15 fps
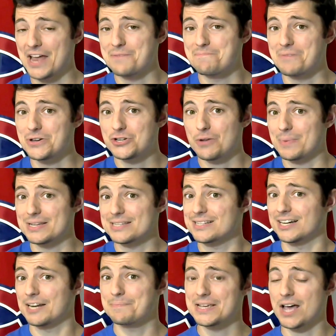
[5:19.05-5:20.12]
Ben Bishop is
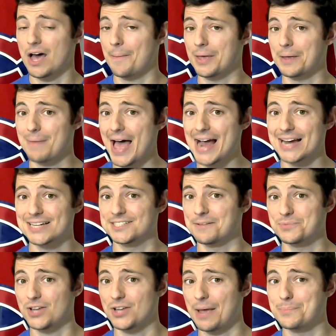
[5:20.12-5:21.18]
going to be coming back
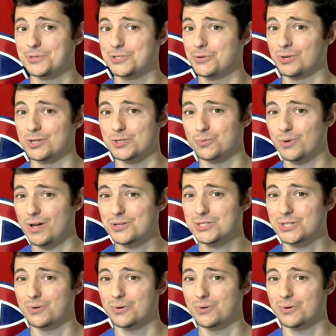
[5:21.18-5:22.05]
sometime soon as well.